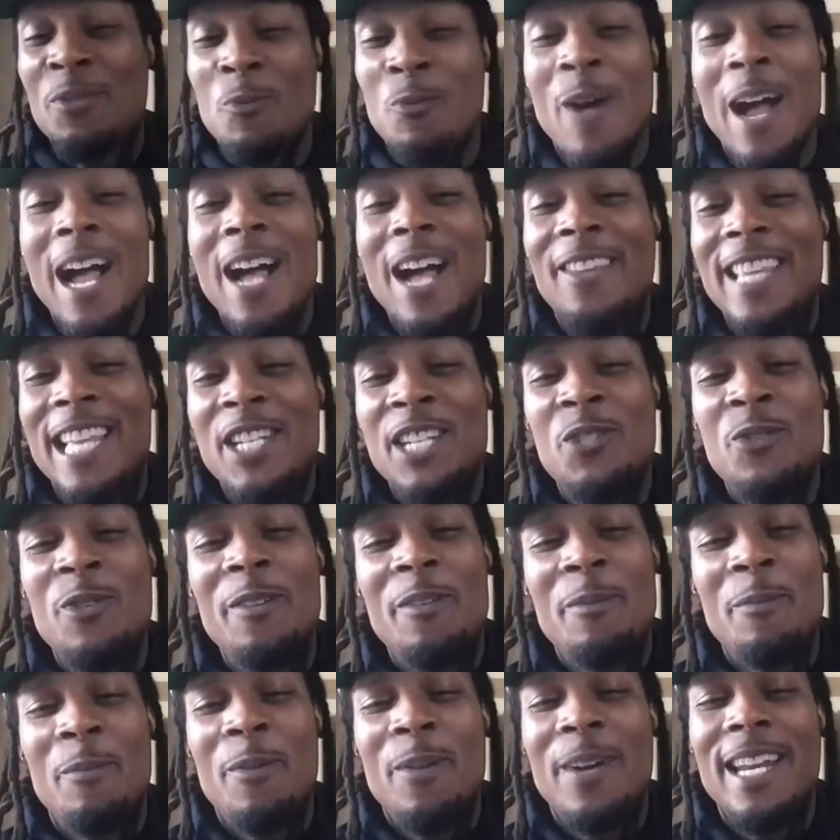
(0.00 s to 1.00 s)
wild that you
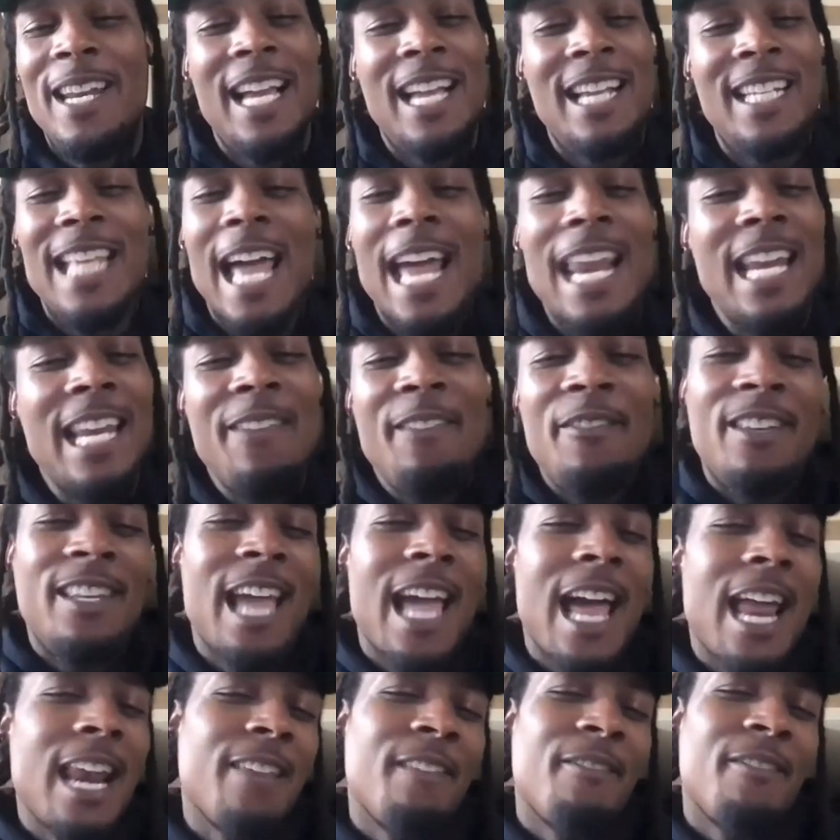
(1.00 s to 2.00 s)
even bring that because i didn't even
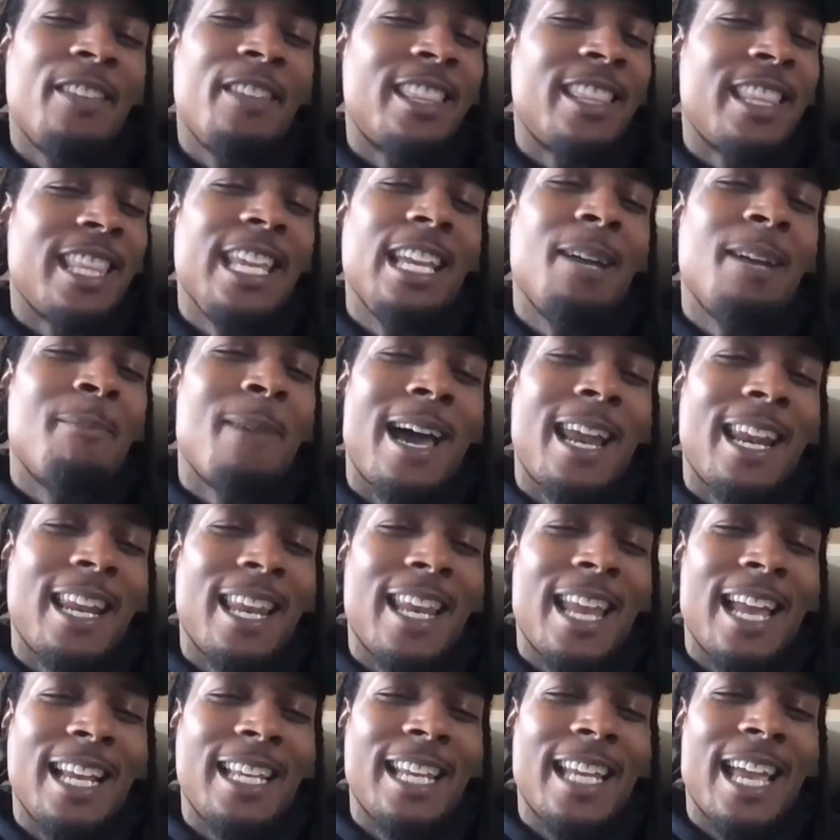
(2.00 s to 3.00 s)
i didn't even think about it
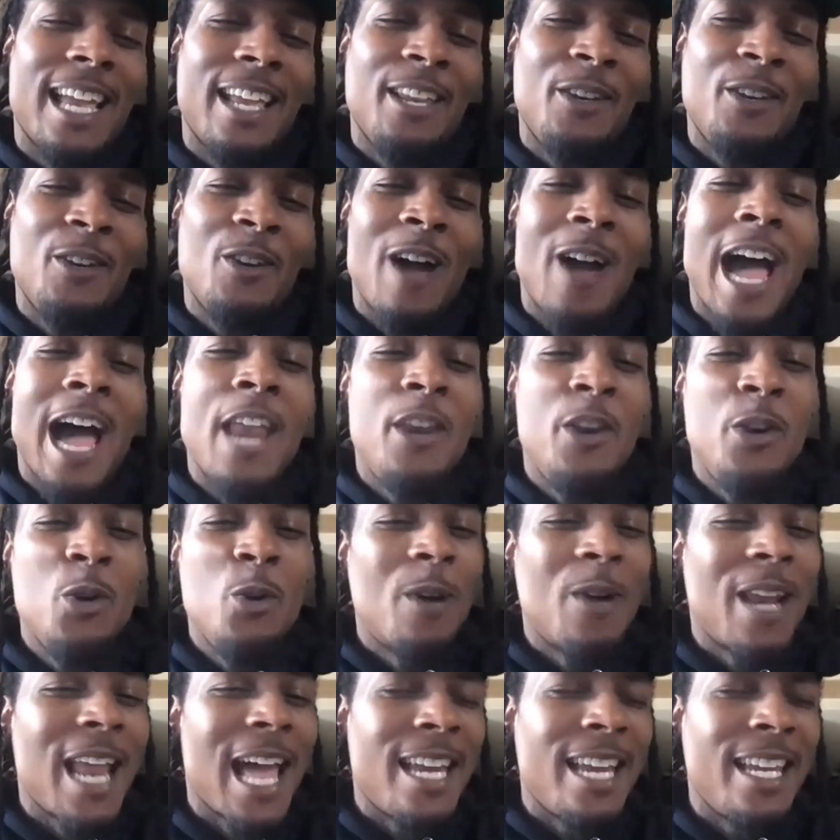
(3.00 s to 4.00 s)
like that you know i yeah. knew
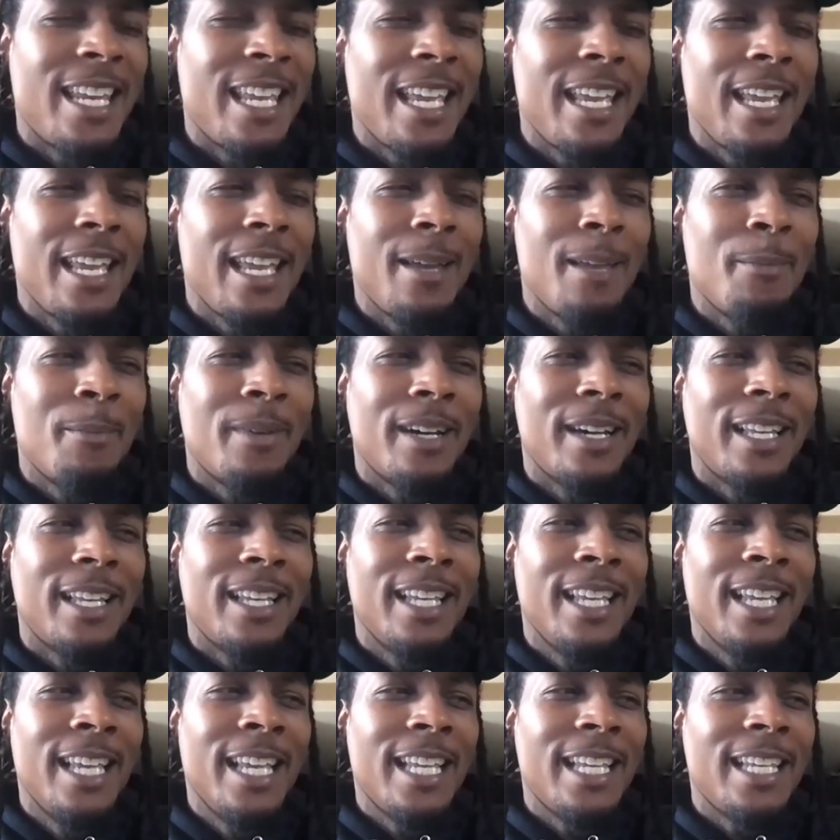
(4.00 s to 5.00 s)
what i did but
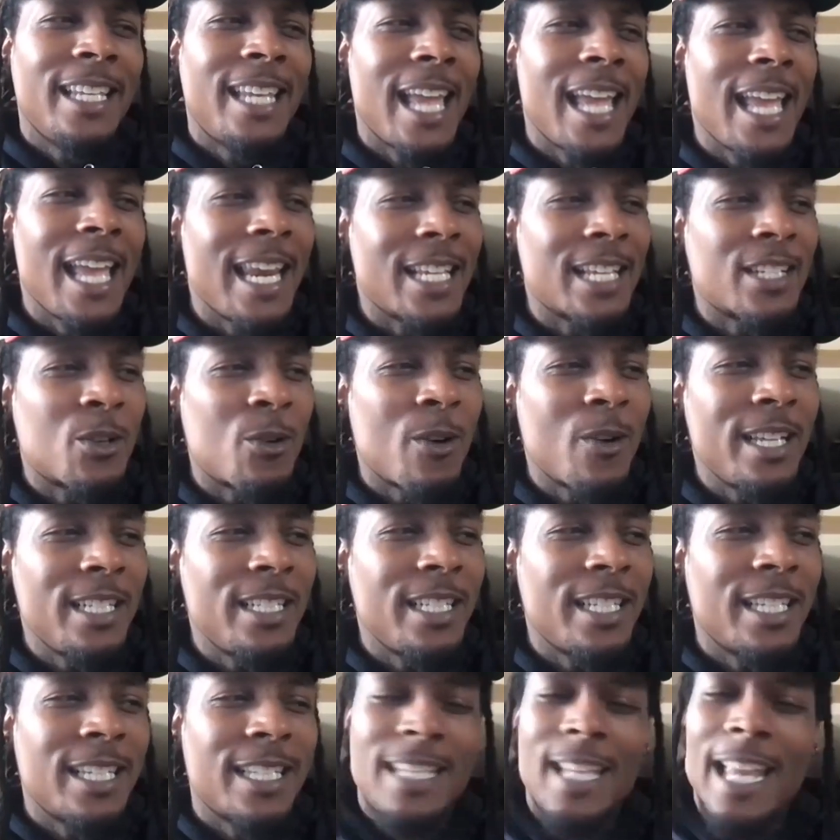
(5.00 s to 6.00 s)
dang, that's crazy
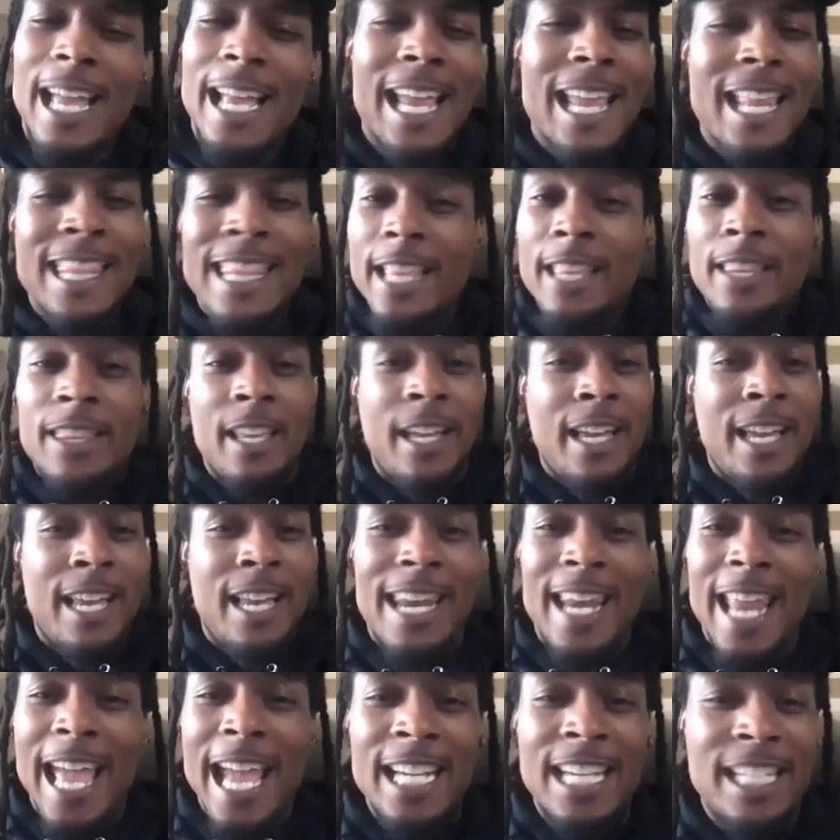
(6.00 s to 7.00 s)
because like the
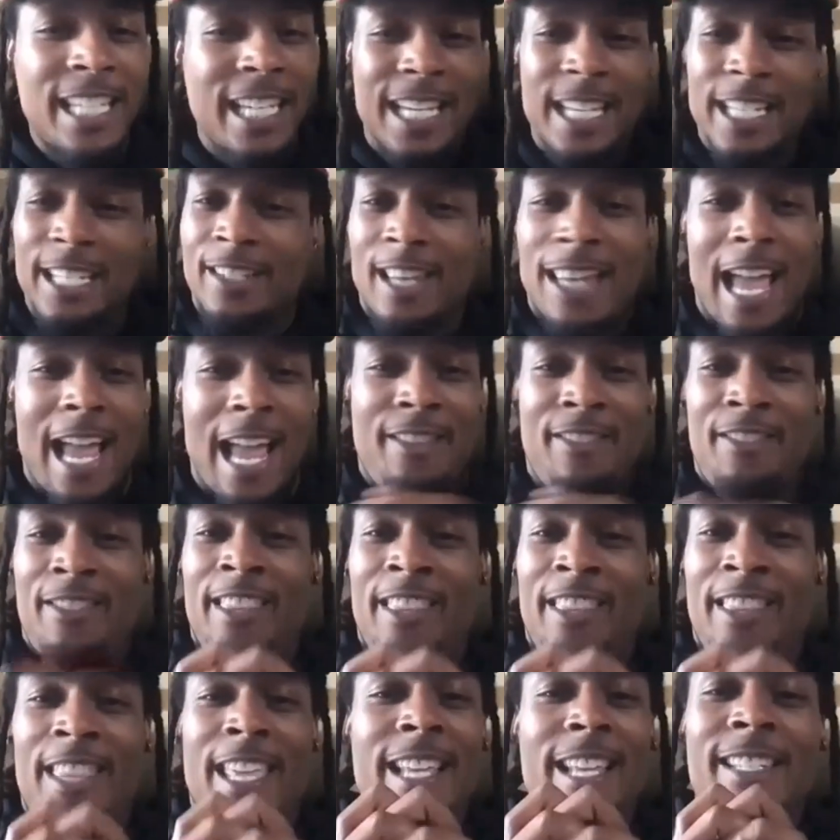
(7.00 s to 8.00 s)
connection is like
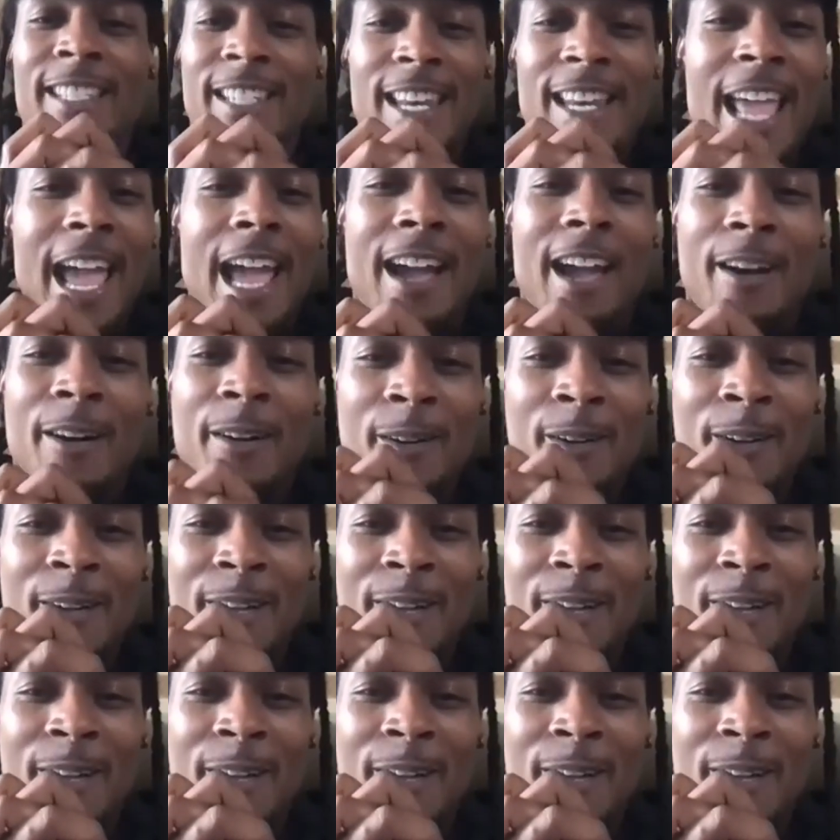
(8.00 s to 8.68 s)
this now.